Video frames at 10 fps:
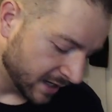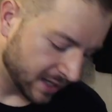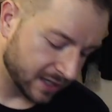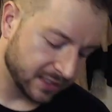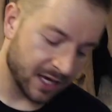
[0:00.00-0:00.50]

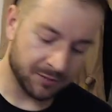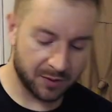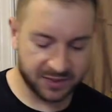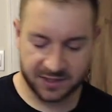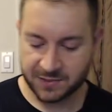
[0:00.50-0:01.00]

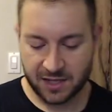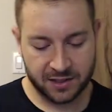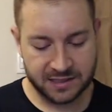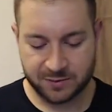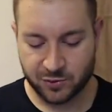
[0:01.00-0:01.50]
Maybe someday I'll
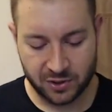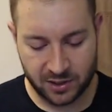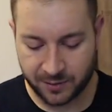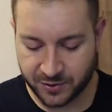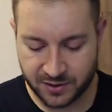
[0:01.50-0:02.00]
get some real
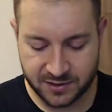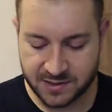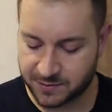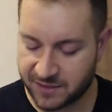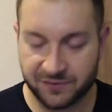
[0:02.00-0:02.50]

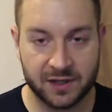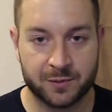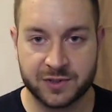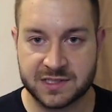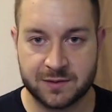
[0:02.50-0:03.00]
clipboards. I'm definitely going
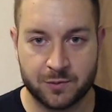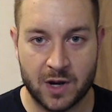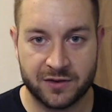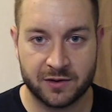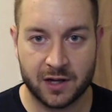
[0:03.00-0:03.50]
to put some
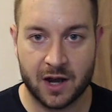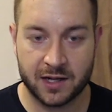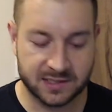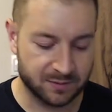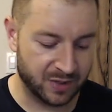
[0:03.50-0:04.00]
weathering on
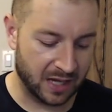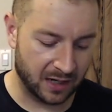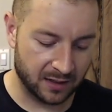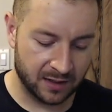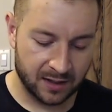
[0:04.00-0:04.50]
it, some paint.